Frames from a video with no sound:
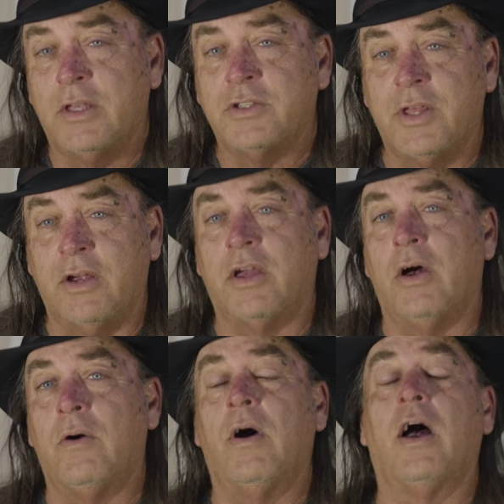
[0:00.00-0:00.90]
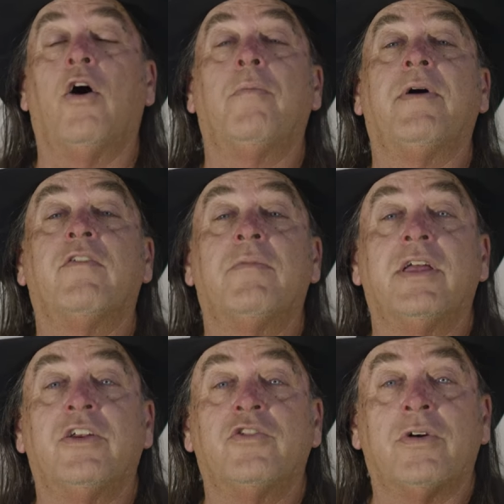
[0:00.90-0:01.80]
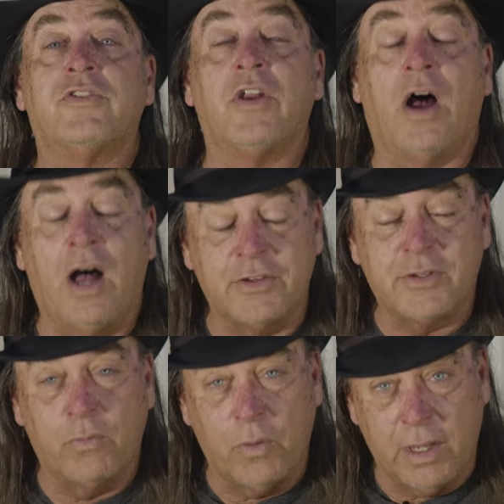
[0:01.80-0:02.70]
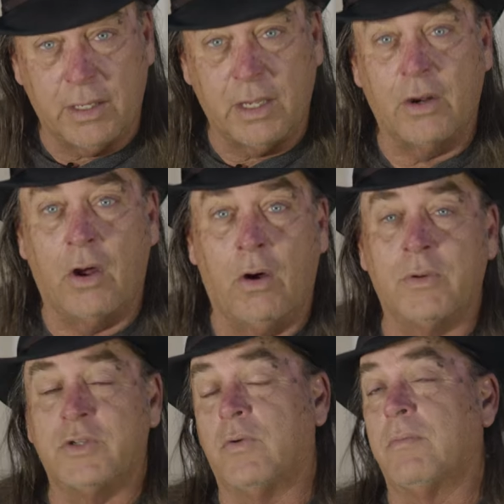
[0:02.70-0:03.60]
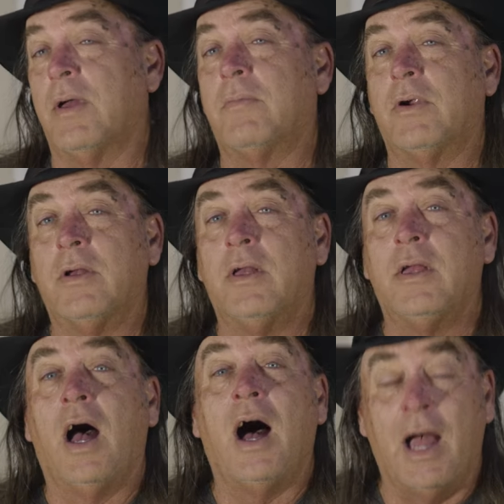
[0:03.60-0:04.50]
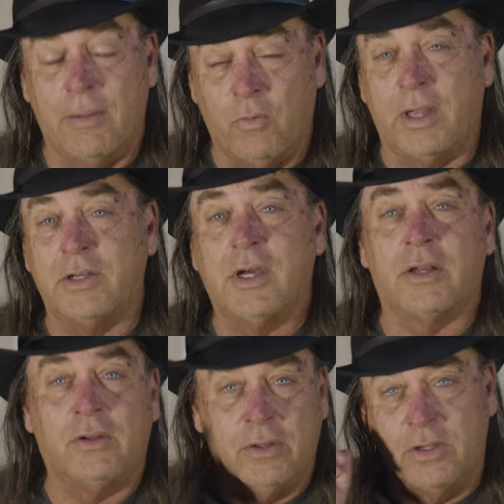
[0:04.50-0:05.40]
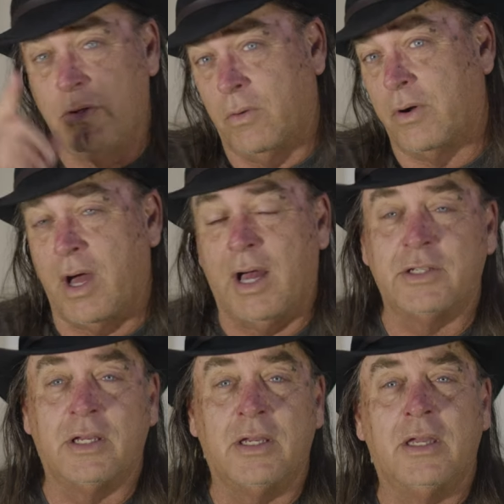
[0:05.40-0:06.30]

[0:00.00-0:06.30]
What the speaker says: So there you go. I hope everybody enjoys an awesome week. And always remember, I'm Wayne Tuttle. You're not.